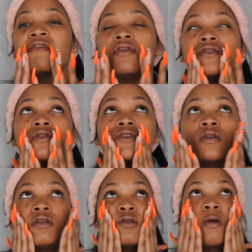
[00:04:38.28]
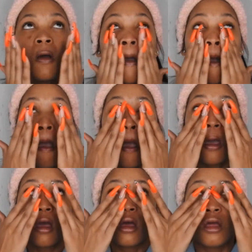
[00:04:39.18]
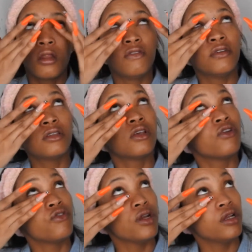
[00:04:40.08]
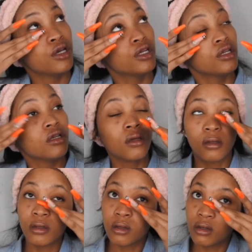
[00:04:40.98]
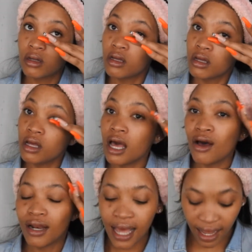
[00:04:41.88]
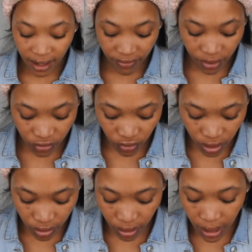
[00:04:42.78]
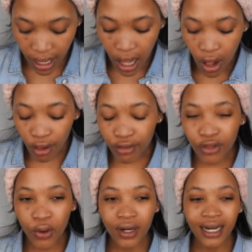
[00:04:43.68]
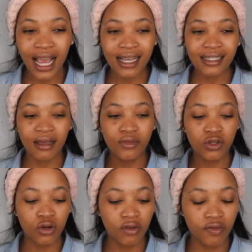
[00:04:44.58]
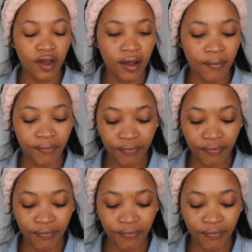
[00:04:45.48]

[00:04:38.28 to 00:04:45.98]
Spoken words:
feels good. Feels really good. I don't lie, it feels really good. Although it has some sort of I